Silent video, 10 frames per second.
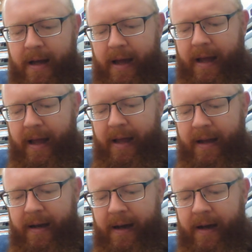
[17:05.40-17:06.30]

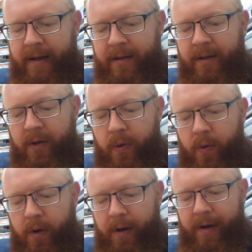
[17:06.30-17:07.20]
And
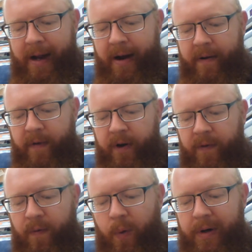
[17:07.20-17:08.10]
Luke, down in verse
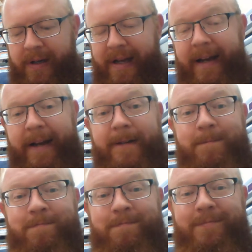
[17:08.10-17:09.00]

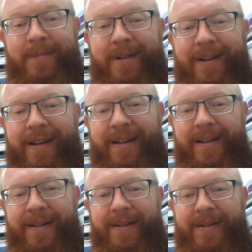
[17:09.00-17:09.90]
14,
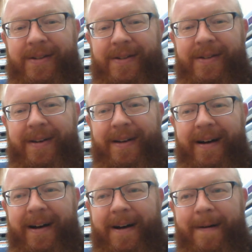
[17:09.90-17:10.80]
is
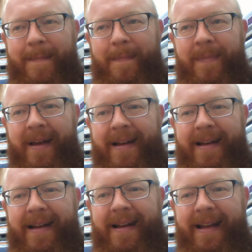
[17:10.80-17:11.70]

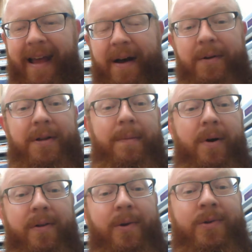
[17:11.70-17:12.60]
counted
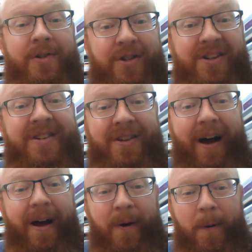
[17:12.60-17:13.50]
among those
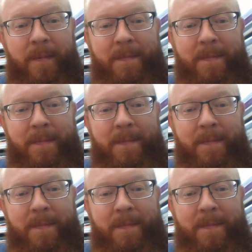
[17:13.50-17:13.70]
Gentile